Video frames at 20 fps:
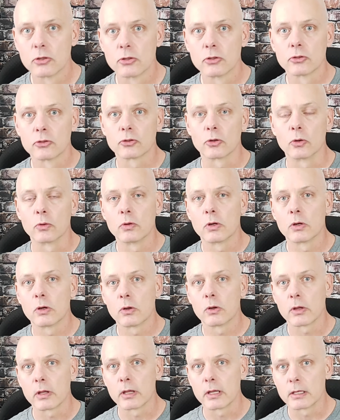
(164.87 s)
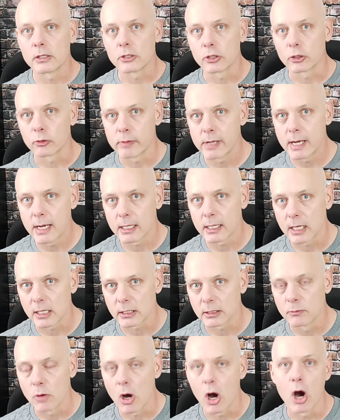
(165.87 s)
So to create a
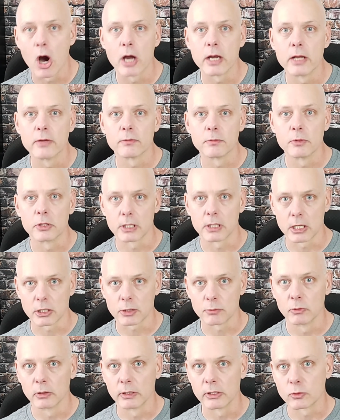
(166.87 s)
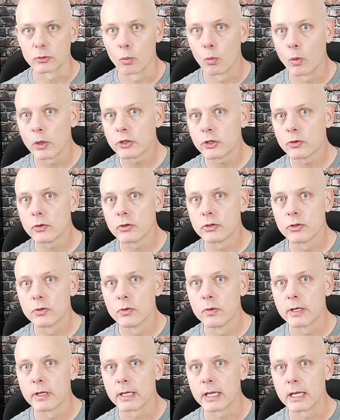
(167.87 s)
custom audience from your customer list, what you're
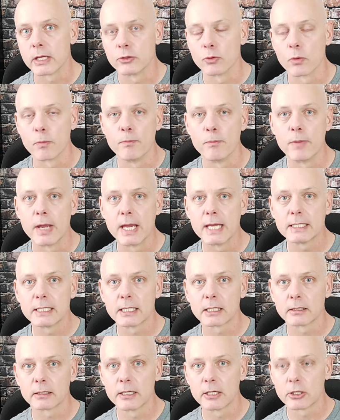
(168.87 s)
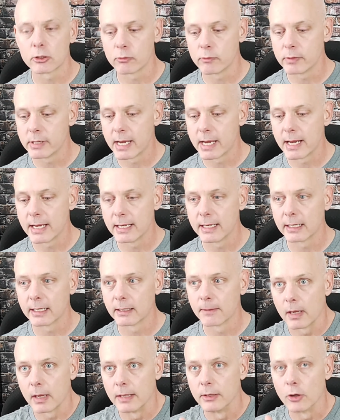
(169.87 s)
doing is you're basically creating
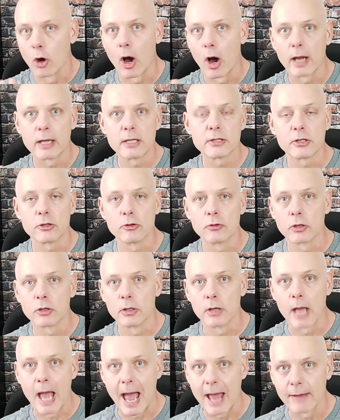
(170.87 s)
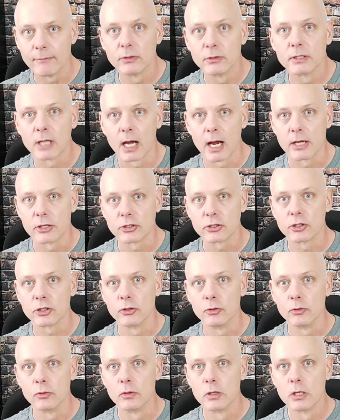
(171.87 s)
an audience that you can advertise
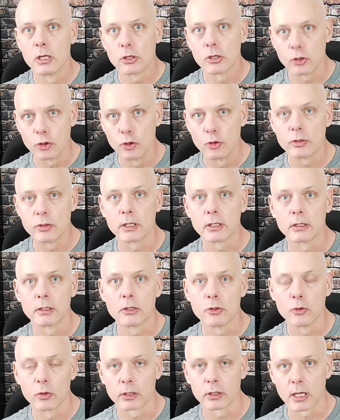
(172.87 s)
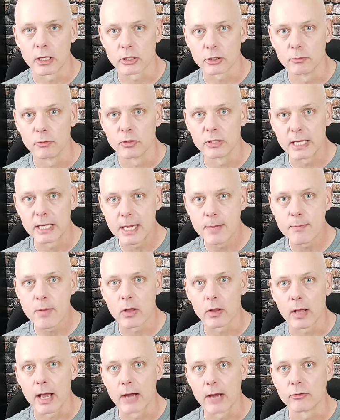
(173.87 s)
to using your customers' email
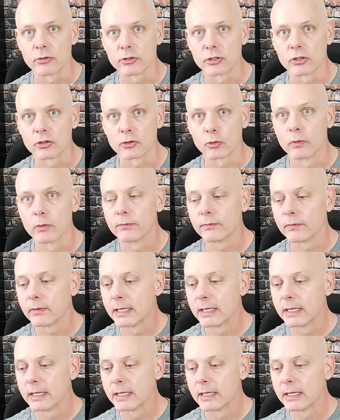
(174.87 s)
addresses. So if